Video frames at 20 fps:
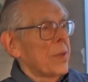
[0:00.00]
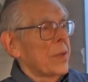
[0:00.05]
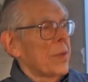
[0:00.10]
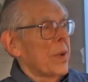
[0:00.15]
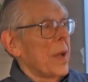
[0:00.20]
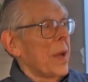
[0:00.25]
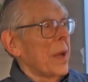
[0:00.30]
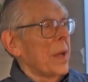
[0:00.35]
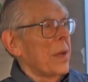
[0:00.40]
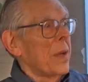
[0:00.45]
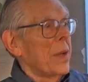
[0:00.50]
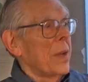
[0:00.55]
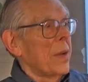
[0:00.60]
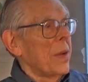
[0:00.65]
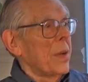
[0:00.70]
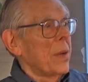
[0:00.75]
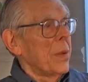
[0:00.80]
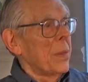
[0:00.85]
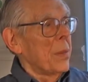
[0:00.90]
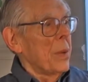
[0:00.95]
track and
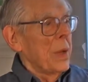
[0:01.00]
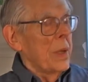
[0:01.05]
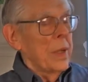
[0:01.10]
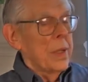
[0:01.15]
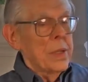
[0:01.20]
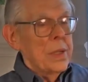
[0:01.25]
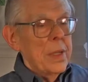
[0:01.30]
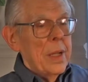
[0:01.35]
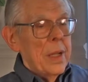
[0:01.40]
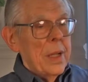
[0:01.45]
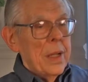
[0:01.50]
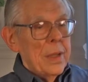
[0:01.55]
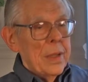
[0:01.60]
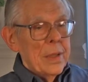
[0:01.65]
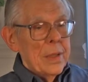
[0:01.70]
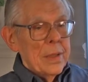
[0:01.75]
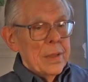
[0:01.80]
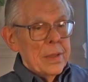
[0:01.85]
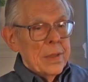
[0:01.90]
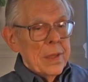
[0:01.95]
hear the planes down
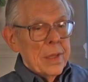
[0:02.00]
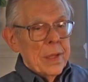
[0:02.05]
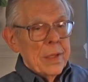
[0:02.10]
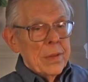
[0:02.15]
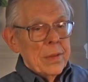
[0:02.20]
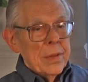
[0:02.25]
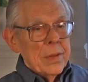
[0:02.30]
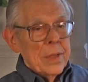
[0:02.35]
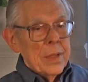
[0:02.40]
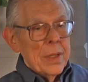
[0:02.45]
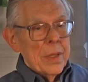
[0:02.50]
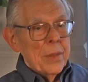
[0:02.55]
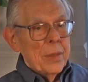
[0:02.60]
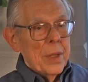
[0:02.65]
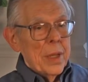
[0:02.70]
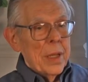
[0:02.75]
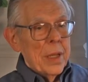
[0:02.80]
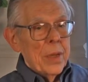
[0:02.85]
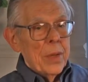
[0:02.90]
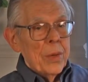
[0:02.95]
in San Jose
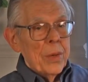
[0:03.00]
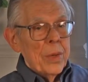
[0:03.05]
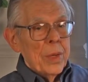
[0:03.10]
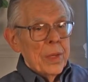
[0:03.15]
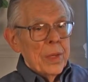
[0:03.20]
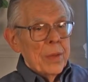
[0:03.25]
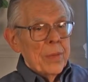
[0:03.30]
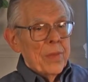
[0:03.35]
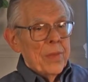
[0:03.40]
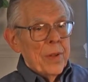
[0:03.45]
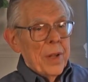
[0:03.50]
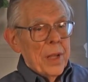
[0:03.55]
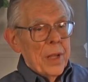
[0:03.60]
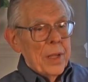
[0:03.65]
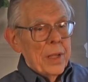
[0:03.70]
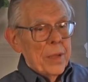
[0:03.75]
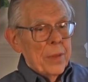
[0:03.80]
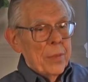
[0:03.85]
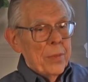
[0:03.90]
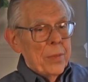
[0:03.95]
when they go in to
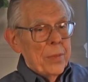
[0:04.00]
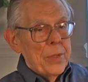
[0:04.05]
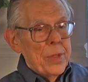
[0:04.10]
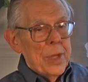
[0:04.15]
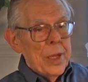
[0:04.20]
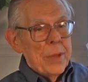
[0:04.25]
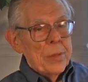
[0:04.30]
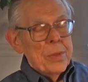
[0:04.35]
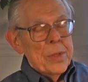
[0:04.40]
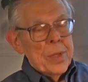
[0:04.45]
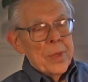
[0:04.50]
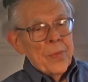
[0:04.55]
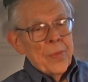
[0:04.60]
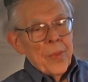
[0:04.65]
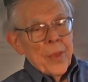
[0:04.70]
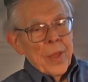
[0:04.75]
flight the jets.